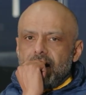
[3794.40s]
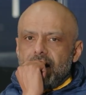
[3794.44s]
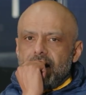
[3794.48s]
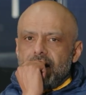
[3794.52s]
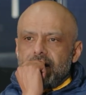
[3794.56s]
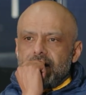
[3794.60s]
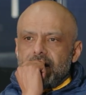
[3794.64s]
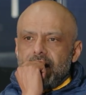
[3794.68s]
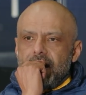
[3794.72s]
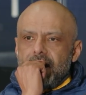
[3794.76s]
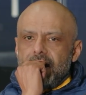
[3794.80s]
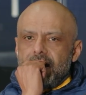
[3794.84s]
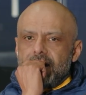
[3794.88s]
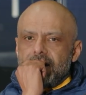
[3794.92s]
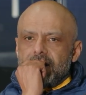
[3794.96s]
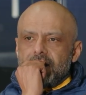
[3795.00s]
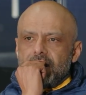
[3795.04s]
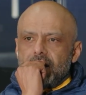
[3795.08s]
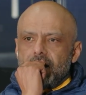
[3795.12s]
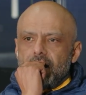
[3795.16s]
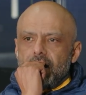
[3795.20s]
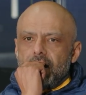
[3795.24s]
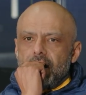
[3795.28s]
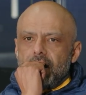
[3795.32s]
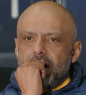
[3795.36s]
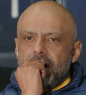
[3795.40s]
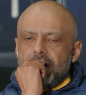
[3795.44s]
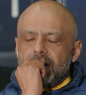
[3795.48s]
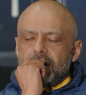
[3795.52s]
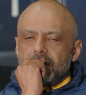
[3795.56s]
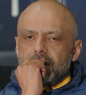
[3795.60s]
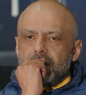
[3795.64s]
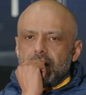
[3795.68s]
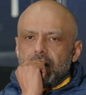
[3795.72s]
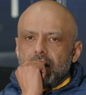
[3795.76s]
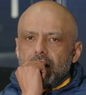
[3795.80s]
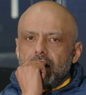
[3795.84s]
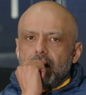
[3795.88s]
And
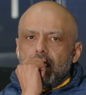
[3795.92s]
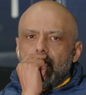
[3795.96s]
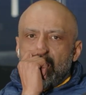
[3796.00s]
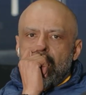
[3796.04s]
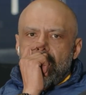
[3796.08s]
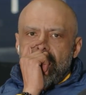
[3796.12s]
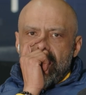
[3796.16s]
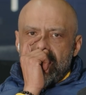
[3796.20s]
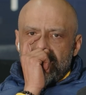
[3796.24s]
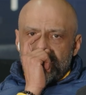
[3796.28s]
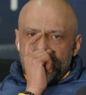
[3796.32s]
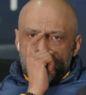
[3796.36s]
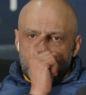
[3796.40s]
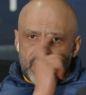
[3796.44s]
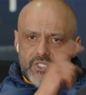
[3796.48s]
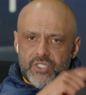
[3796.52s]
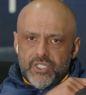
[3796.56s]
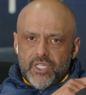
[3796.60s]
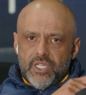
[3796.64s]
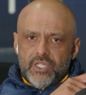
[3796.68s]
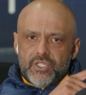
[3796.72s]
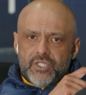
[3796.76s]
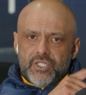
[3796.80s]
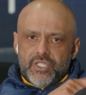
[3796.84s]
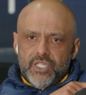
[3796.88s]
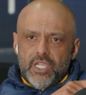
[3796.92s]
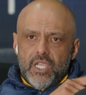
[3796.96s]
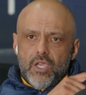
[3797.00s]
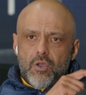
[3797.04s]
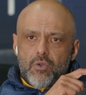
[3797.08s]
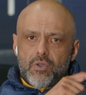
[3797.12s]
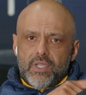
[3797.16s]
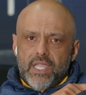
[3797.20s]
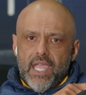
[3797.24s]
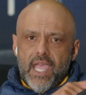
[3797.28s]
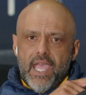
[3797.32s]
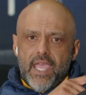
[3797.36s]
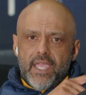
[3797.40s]
I had a
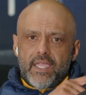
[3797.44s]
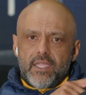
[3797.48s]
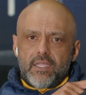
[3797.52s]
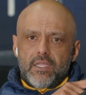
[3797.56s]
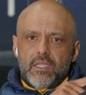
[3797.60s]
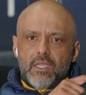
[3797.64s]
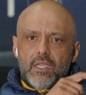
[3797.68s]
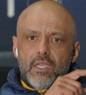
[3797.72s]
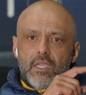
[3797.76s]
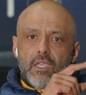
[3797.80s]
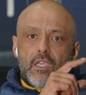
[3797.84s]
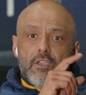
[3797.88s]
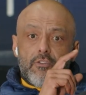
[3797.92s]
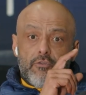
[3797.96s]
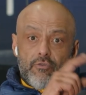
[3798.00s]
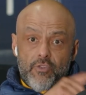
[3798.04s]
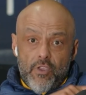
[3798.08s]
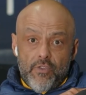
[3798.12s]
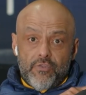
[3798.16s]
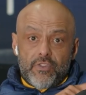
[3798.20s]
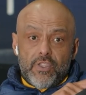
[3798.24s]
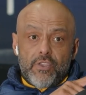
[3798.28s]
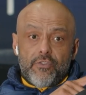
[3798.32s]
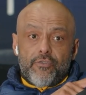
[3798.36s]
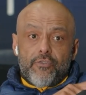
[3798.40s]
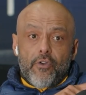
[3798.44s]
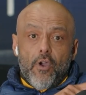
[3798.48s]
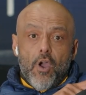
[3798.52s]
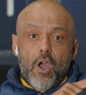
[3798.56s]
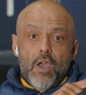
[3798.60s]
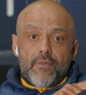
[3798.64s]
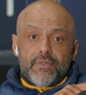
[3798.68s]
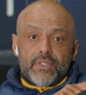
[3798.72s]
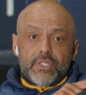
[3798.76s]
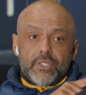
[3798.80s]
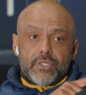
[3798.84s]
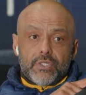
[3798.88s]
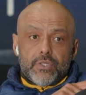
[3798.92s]
CLK
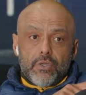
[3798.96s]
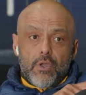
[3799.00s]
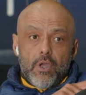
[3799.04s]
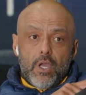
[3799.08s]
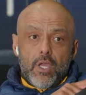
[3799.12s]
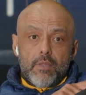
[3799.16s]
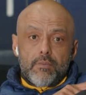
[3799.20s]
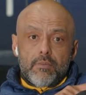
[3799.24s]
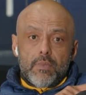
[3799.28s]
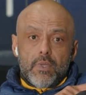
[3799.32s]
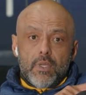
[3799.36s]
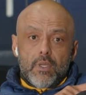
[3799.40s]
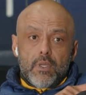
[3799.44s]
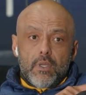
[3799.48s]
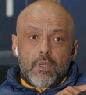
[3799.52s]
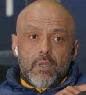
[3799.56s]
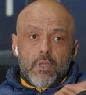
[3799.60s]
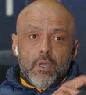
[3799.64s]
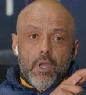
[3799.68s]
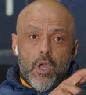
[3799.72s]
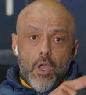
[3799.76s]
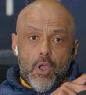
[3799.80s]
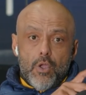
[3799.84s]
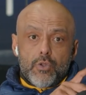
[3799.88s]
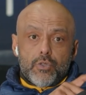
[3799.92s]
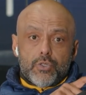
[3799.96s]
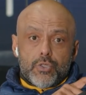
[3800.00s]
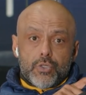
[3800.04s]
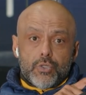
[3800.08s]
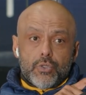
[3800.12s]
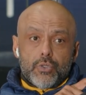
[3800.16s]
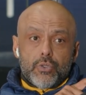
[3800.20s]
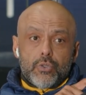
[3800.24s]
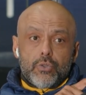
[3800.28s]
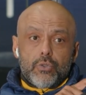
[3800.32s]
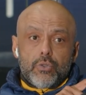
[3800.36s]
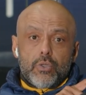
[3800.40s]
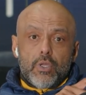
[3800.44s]
55 at the time,
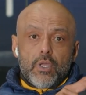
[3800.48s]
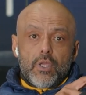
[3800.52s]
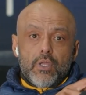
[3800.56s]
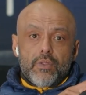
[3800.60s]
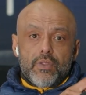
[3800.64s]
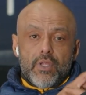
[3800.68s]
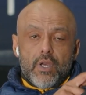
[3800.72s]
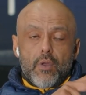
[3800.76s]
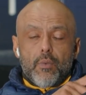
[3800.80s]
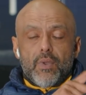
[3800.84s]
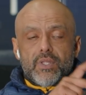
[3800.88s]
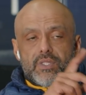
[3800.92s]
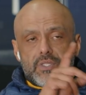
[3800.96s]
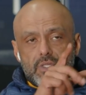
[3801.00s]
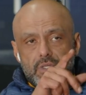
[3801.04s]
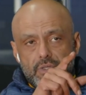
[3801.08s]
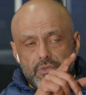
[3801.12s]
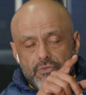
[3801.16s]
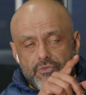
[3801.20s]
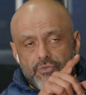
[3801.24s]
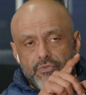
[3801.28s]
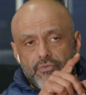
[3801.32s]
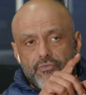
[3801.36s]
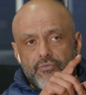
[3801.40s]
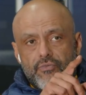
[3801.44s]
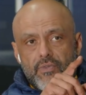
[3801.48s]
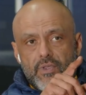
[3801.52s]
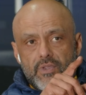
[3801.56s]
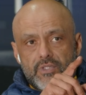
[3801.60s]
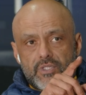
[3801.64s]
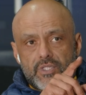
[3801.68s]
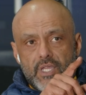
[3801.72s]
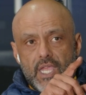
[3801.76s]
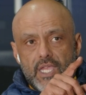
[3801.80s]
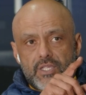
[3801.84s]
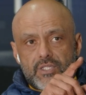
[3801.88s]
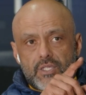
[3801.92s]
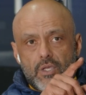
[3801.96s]
02. Then I went to the
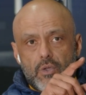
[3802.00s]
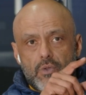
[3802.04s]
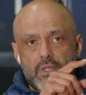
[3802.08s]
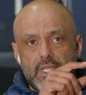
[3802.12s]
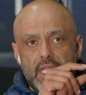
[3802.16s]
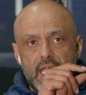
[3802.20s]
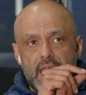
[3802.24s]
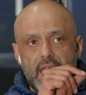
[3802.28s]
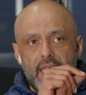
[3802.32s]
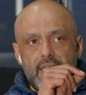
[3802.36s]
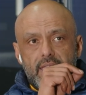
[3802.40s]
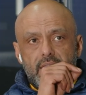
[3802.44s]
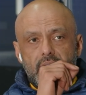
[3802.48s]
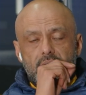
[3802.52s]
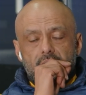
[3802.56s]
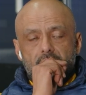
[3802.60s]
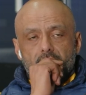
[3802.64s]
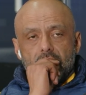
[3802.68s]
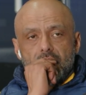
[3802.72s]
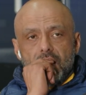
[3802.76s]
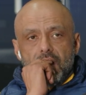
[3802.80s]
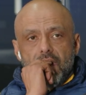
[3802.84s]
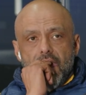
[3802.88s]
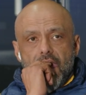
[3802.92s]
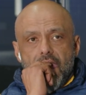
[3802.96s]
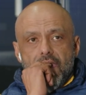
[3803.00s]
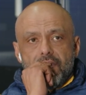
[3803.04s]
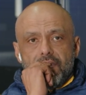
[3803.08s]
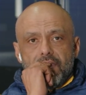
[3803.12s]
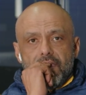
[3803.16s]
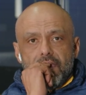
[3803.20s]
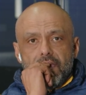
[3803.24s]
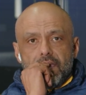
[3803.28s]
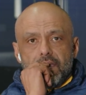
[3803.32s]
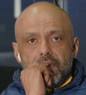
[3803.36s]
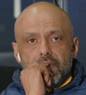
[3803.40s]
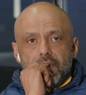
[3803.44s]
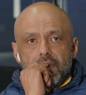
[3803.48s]
SLK, and
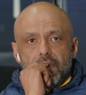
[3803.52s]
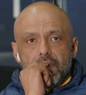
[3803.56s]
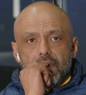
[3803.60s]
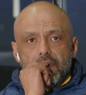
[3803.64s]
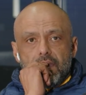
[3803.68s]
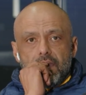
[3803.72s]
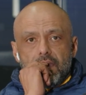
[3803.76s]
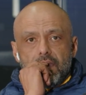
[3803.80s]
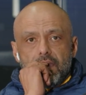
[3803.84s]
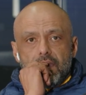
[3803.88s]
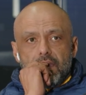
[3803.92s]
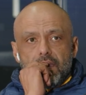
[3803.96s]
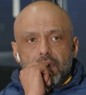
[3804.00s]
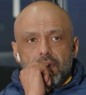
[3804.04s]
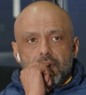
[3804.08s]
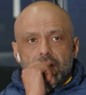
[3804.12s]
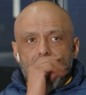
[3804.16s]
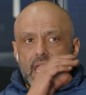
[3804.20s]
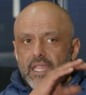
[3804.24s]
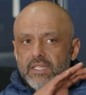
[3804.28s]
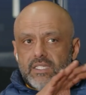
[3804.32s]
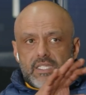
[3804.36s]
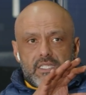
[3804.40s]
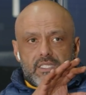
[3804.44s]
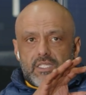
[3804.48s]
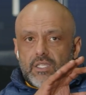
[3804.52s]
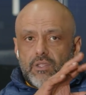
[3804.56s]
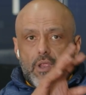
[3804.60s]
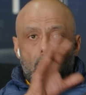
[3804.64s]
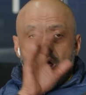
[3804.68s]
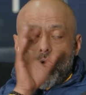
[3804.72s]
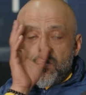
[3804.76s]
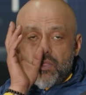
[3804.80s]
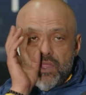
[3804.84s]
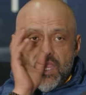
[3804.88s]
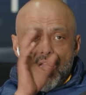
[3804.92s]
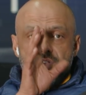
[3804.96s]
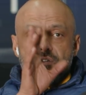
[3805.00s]
then that 60.
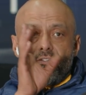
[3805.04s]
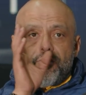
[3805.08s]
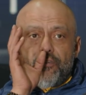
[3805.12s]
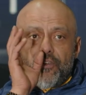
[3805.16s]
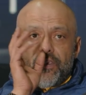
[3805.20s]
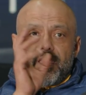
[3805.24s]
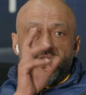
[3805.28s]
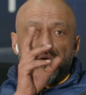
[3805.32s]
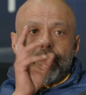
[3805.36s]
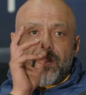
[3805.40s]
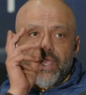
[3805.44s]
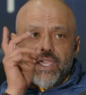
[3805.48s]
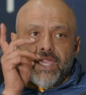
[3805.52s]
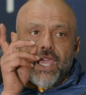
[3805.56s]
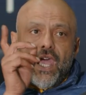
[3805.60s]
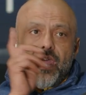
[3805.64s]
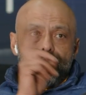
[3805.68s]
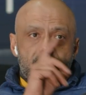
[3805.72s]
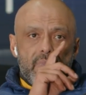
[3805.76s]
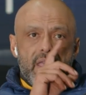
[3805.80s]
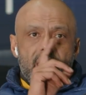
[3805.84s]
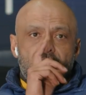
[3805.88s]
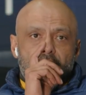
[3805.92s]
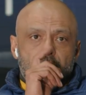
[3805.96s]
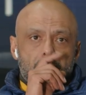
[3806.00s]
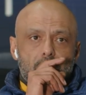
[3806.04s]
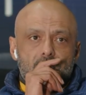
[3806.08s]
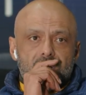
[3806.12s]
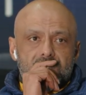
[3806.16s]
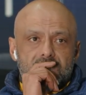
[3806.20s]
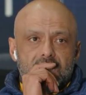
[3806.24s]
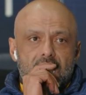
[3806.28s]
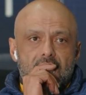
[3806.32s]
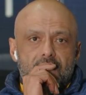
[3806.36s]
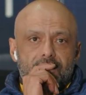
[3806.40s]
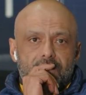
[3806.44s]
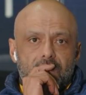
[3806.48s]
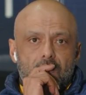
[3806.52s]
I'll never forget when I came back and my
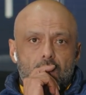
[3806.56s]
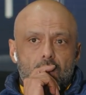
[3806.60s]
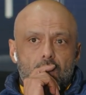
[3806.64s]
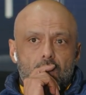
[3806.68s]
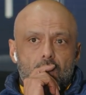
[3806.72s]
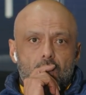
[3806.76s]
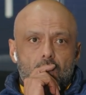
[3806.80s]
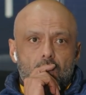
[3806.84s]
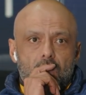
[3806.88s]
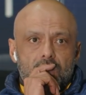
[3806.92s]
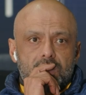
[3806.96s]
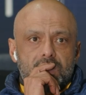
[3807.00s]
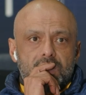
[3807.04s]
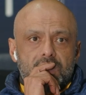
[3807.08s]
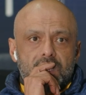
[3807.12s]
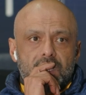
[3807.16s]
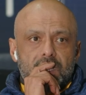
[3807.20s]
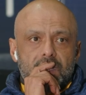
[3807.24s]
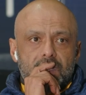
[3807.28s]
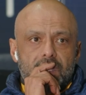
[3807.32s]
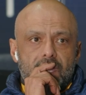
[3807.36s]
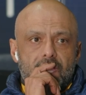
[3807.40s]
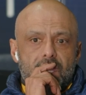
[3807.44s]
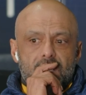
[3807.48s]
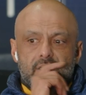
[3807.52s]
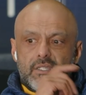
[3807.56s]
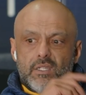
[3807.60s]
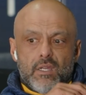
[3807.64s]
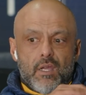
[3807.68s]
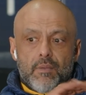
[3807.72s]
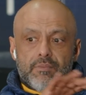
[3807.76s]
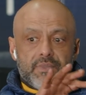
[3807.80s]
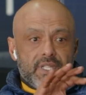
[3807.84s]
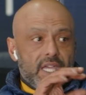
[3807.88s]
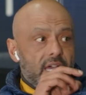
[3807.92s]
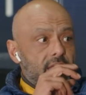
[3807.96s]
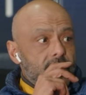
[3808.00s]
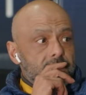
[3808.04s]
staff go, what'd you think of that? I said,
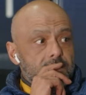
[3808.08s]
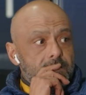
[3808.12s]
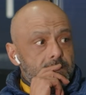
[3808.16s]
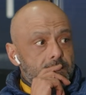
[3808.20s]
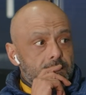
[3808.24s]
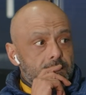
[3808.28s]
I'm done.